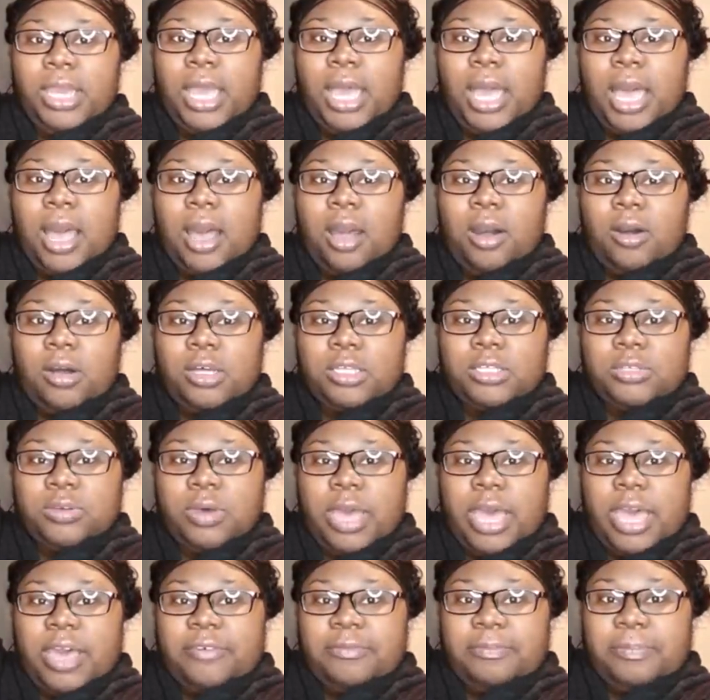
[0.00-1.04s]
I also
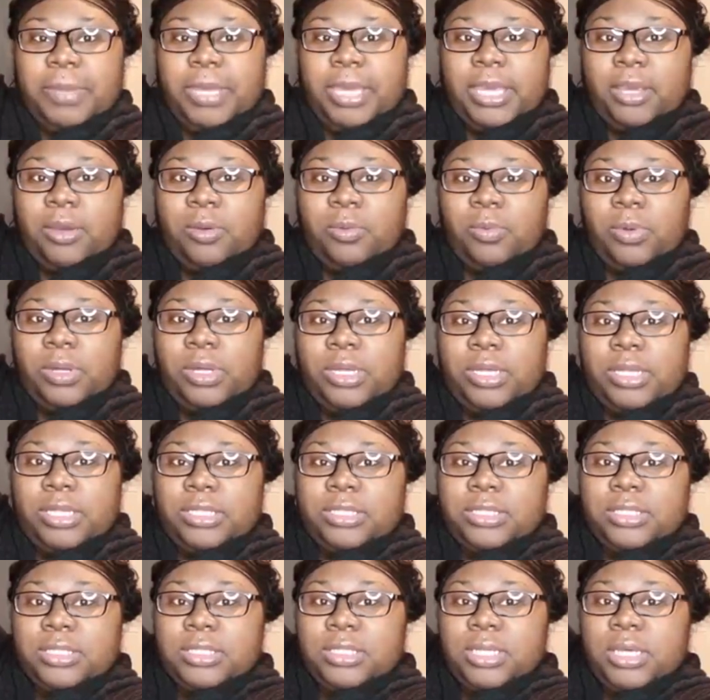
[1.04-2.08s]
have pink
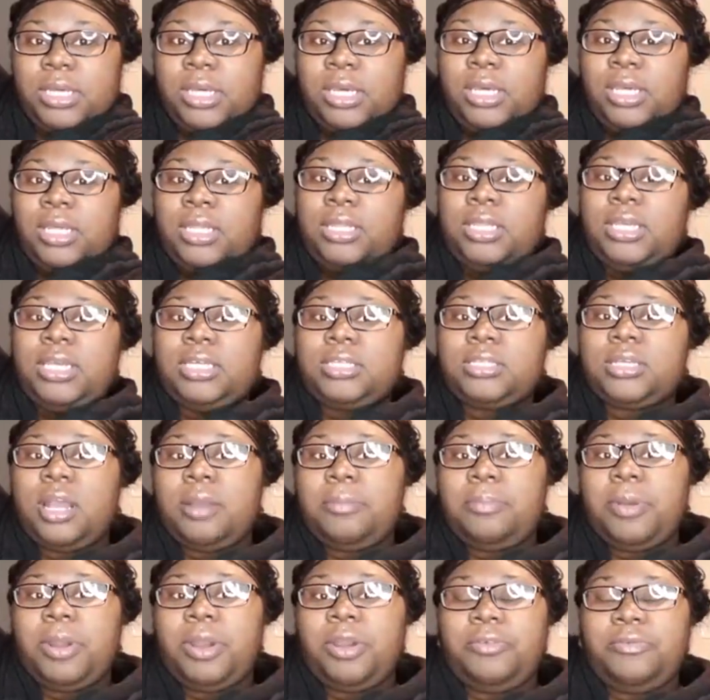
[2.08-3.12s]
ones. These are
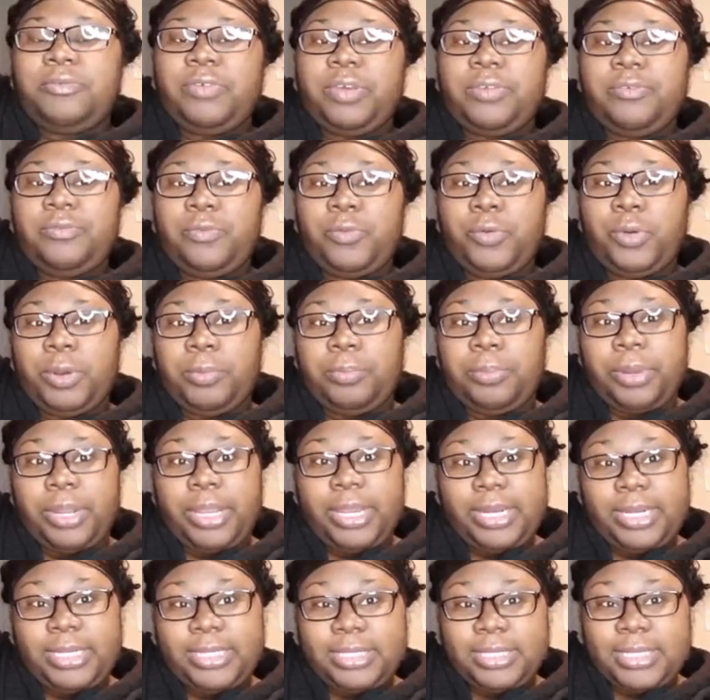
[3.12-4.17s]
perfect for
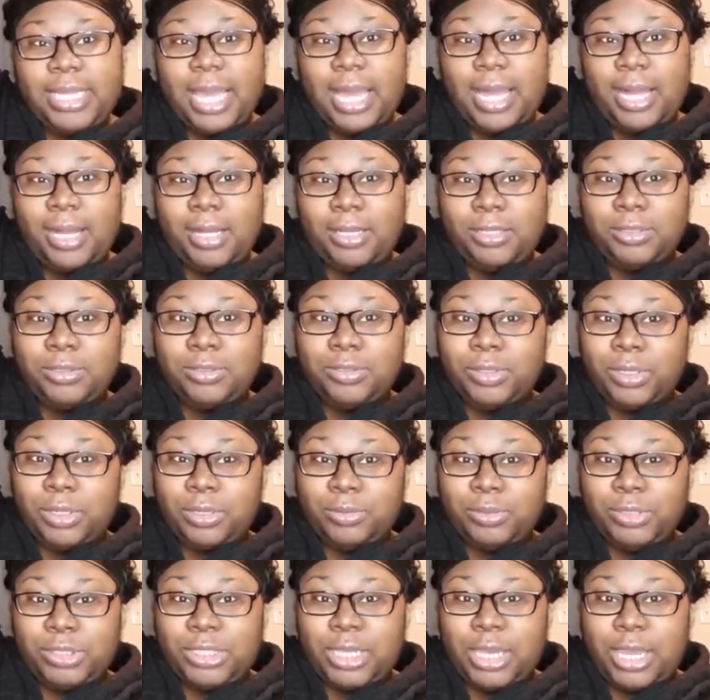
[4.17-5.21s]
braided styles,
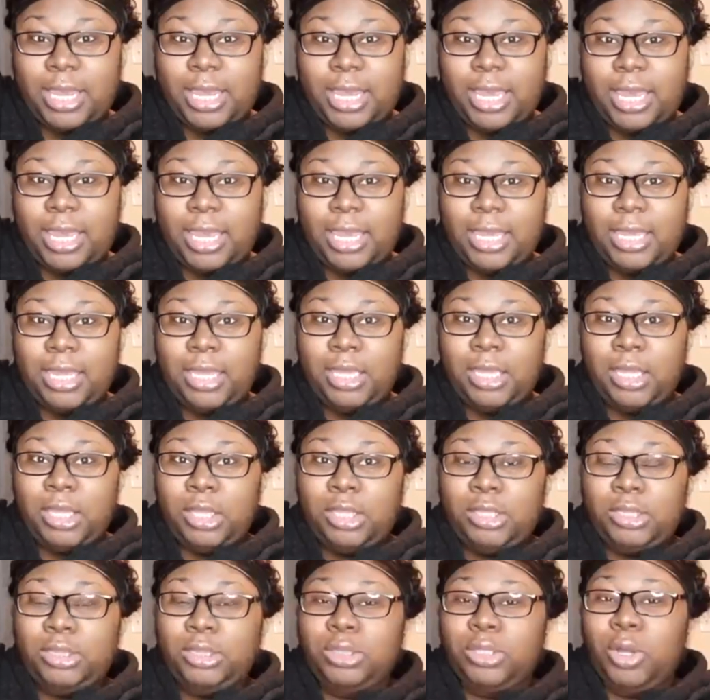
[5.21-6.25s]
crochet,
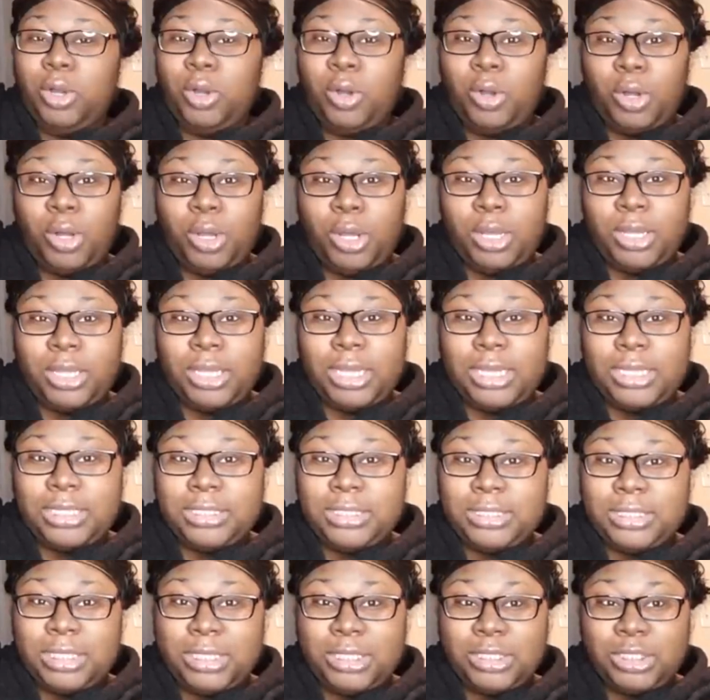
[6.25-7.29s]
long
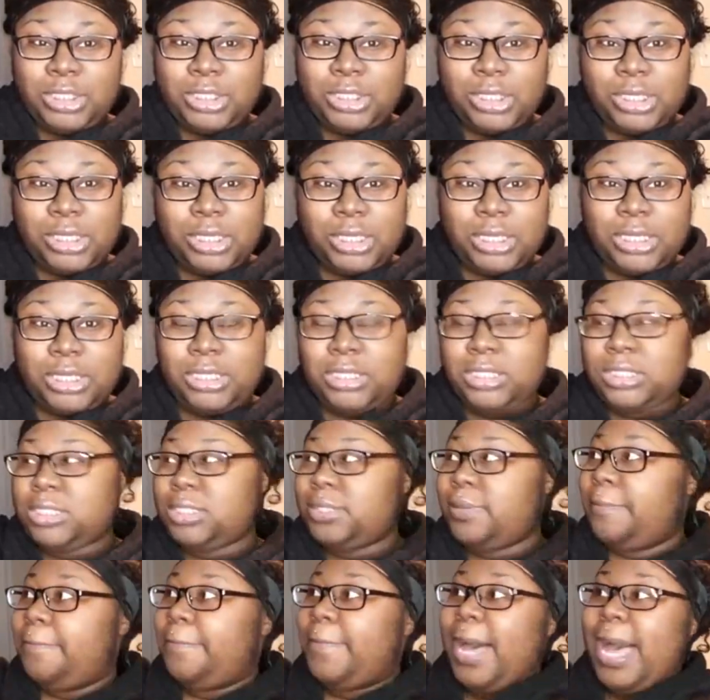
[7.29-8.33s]
extensions,
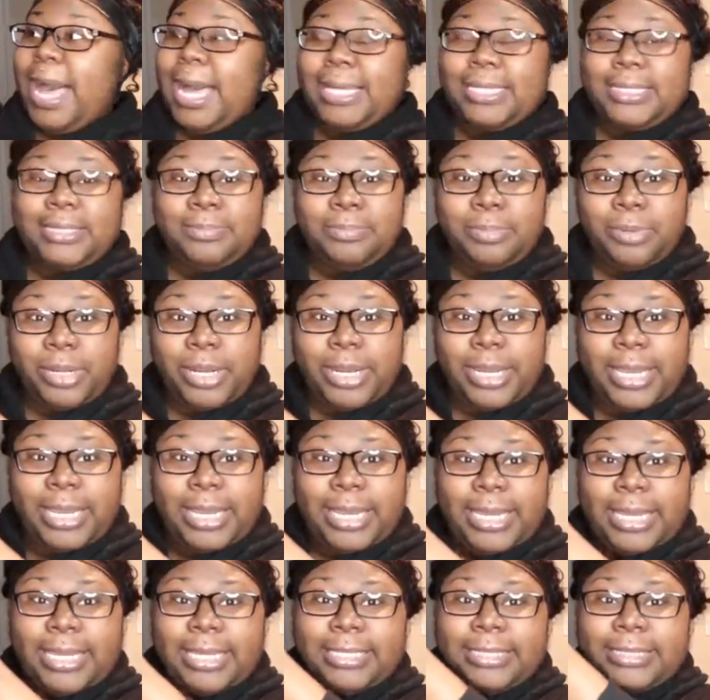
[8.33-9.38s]
box
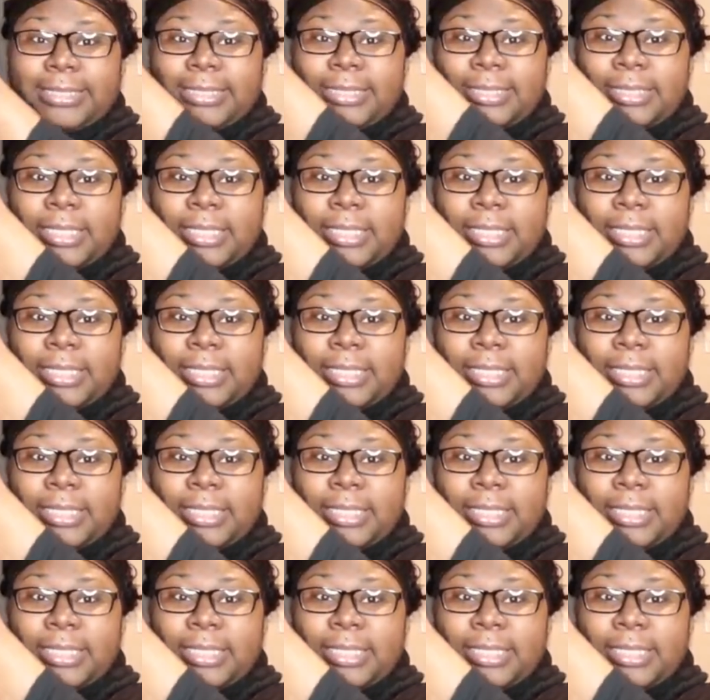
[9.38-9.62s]
braids.